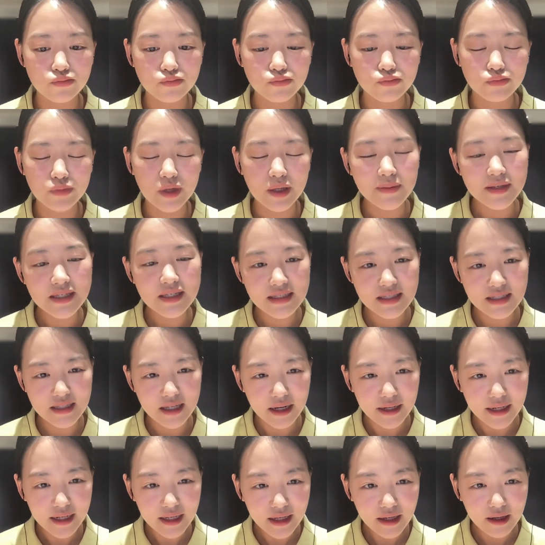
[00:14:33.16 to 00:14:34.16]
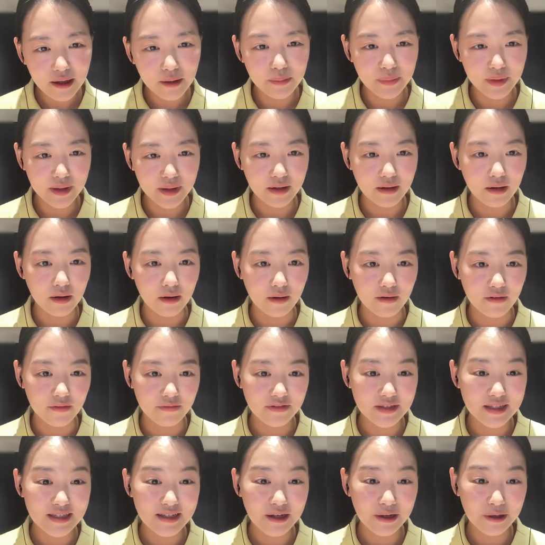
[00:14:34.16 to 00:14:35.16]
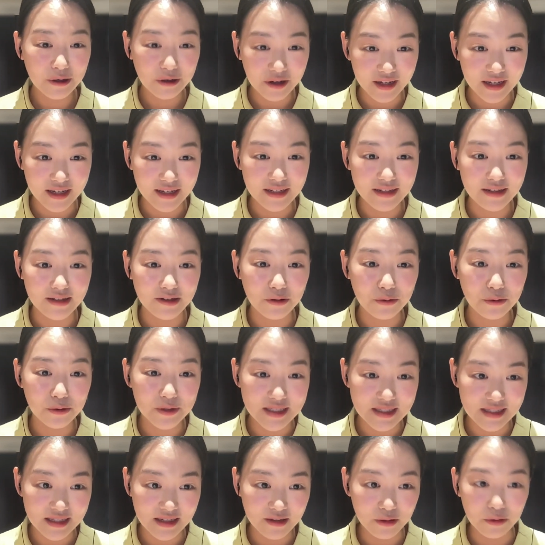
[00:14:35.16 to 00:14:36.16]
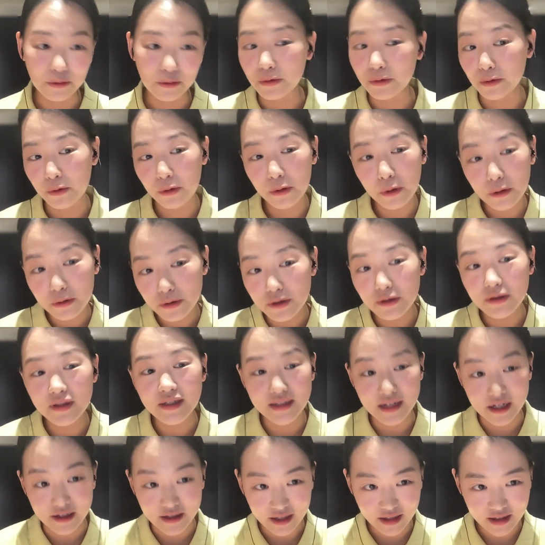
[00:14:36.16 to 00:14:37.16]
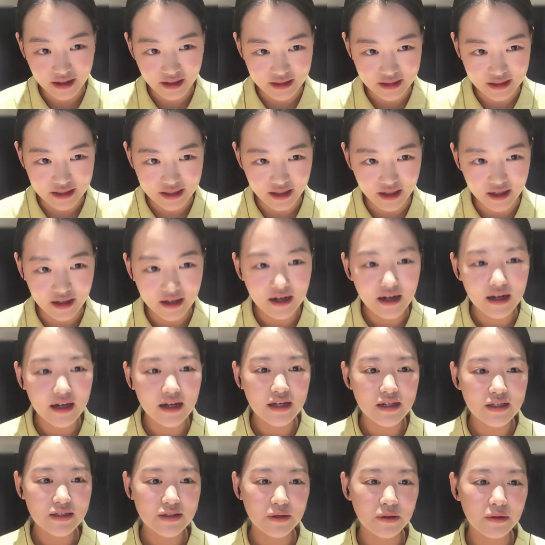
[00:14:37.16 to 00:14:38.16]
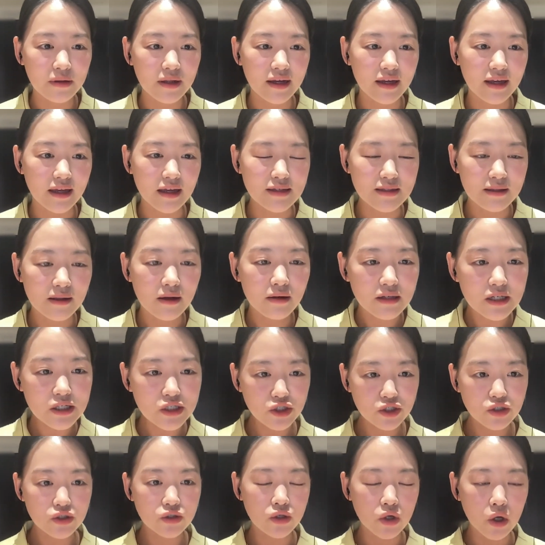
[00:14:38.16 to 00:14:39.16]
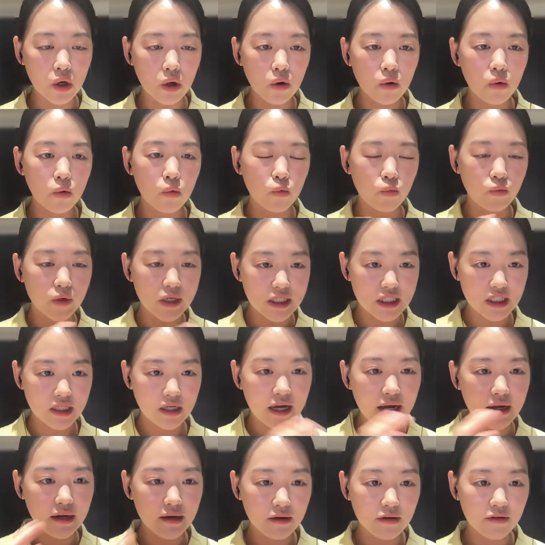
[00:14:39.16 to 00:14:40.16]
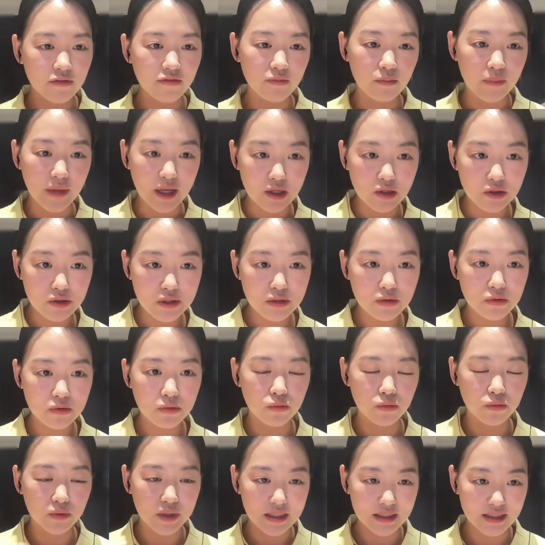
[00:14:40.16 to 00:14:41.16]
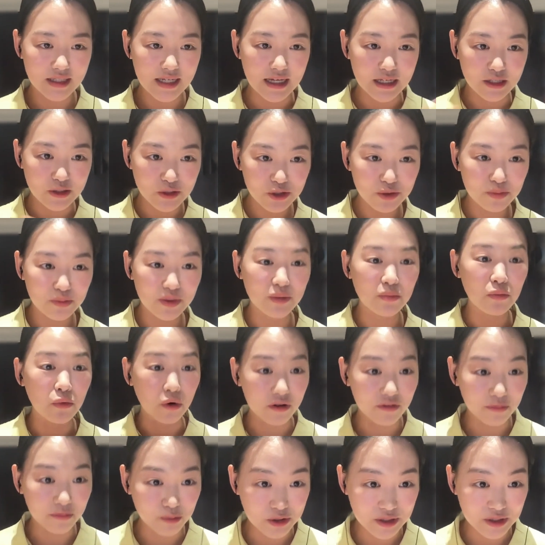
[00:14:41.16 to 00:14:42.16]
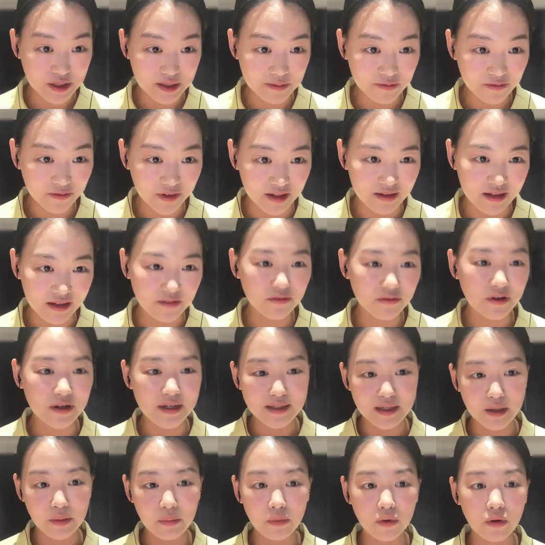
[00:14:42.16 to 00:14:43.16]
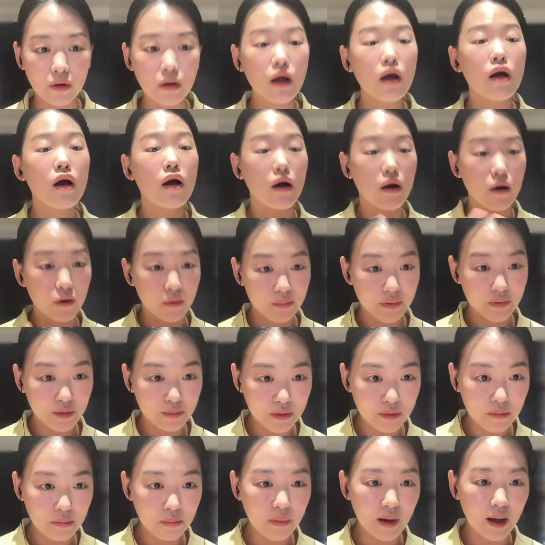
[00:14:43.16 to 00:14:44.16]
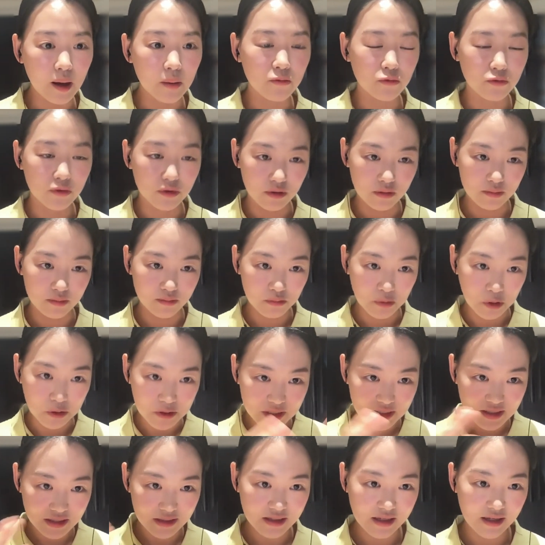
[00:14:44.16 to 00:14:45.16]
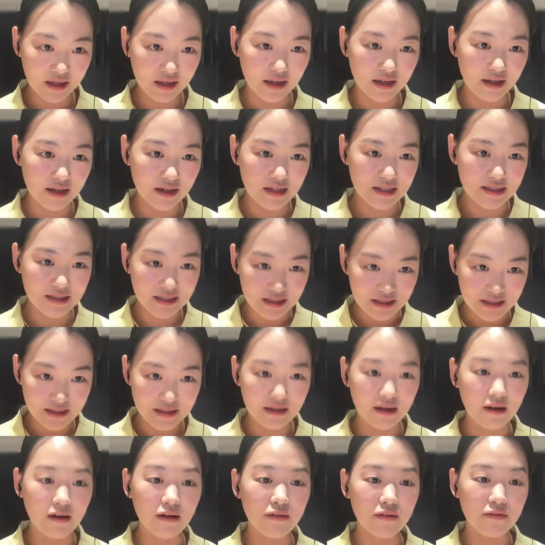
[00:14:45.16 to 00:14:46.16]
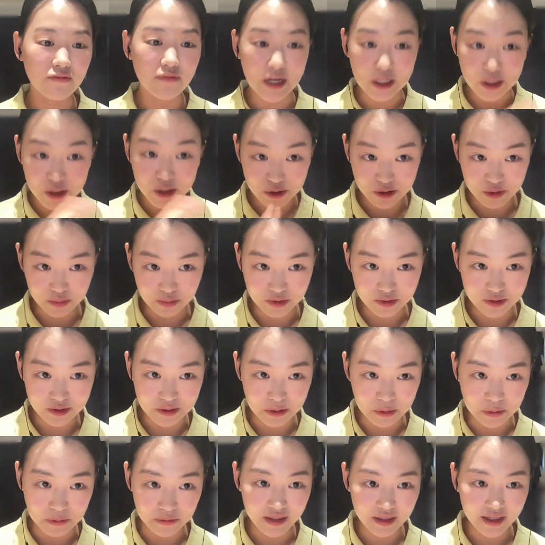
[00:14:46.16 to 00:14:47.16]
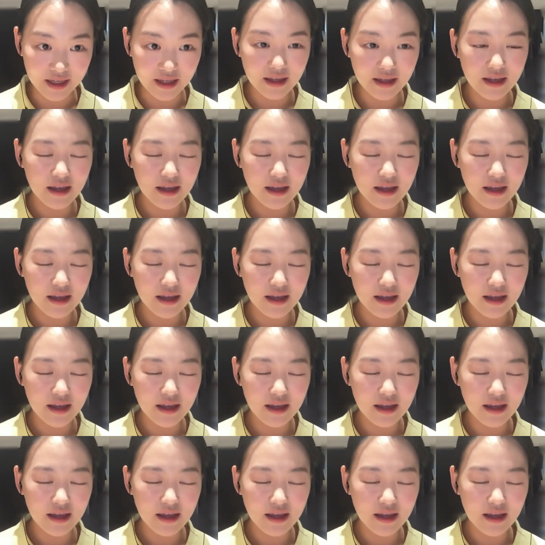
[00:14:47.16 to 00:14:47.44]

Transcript: maybe study a bit of Korean cuisine or culinary culture. So, like, as long as you know which kind of menus would tend to be more Muslim friendly, for example, bibimbap will mostly consist of vegetables only.